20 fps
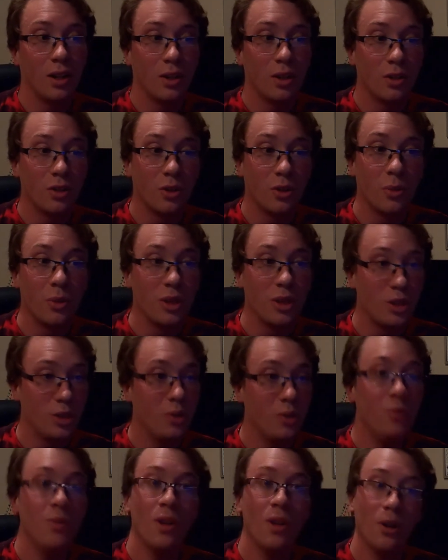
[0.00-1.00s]
So we
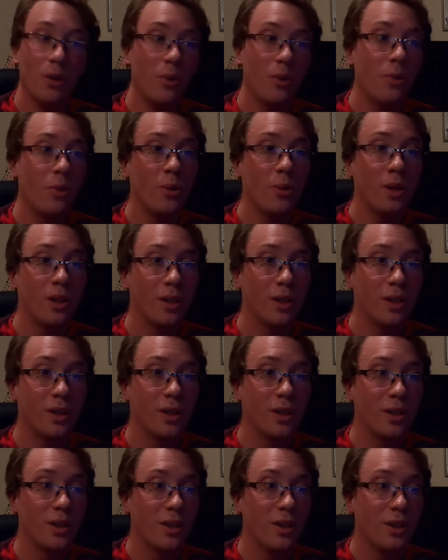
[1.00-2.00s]
do know
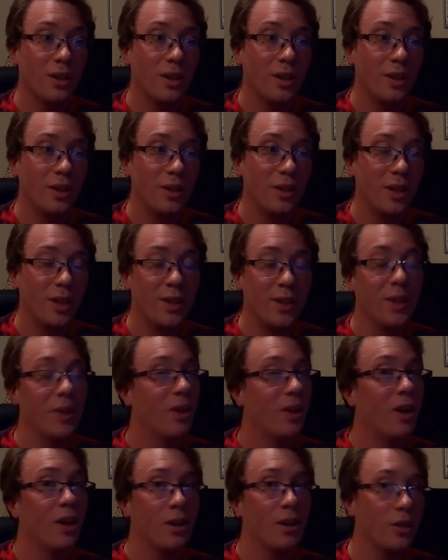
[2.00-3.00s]
that there
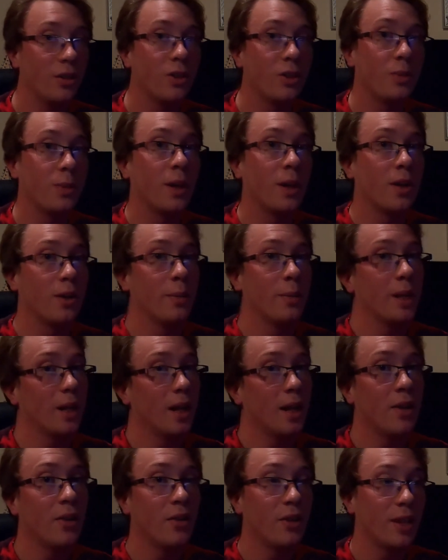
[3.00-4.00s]
are other Spider-Men
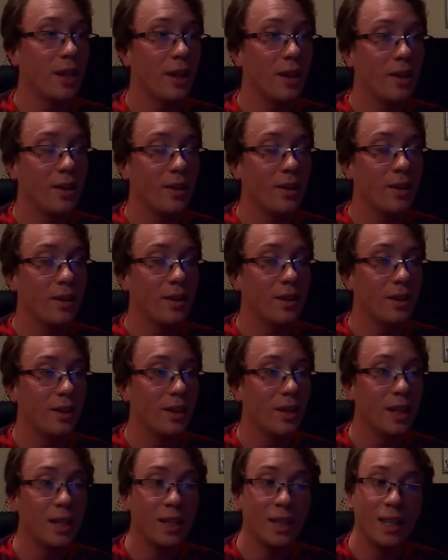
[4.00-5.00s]
out there.
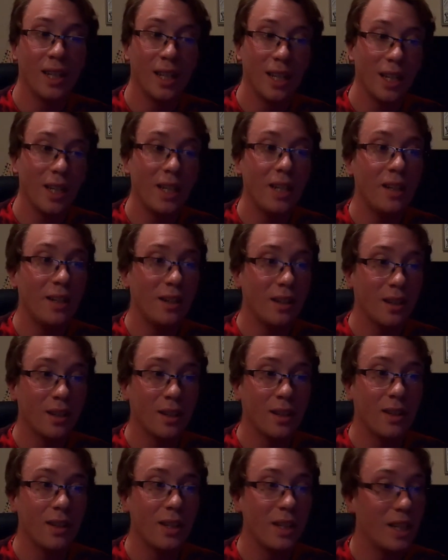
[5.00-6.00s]
They did
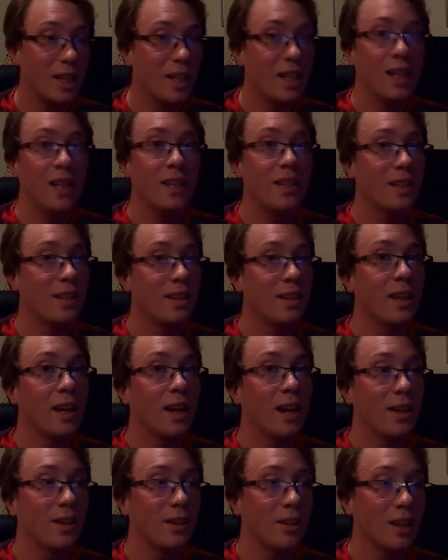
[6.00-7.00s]
hint at
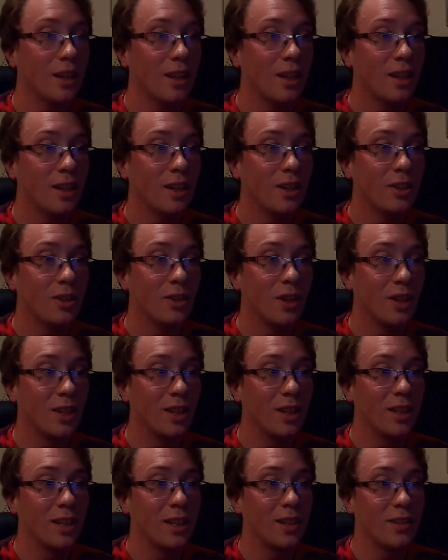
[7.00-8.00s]
that. So I
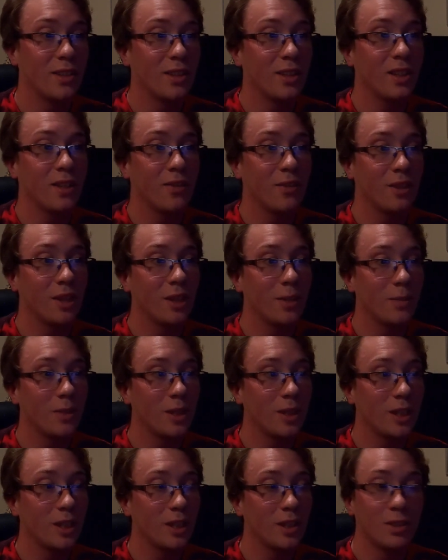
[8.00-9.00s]
think that's significant,
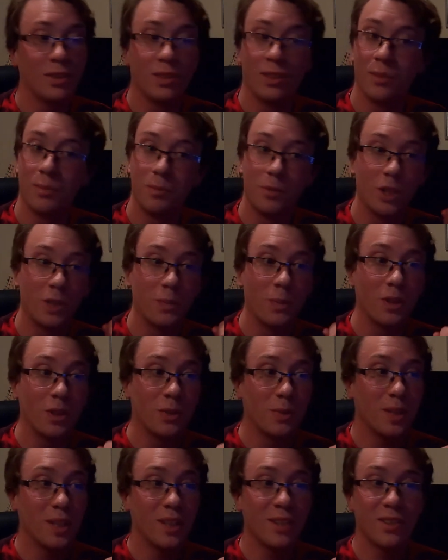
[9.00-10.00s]
because just because
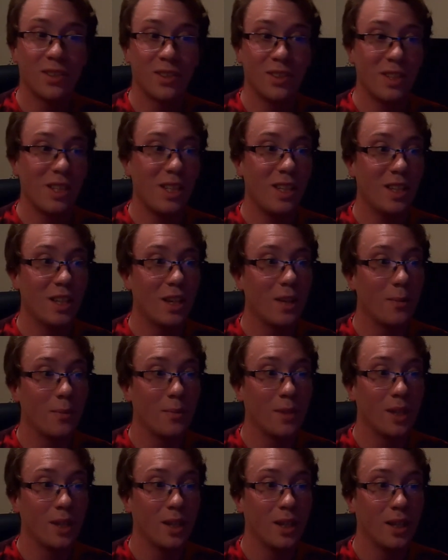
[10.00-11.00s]
we didn't see
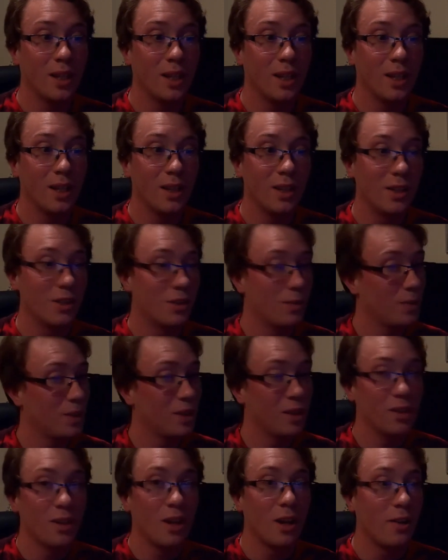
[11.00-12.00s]
them doesn't mean
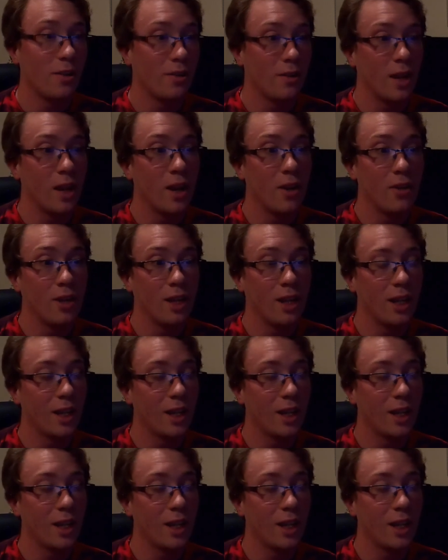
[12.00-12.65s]
they're not around.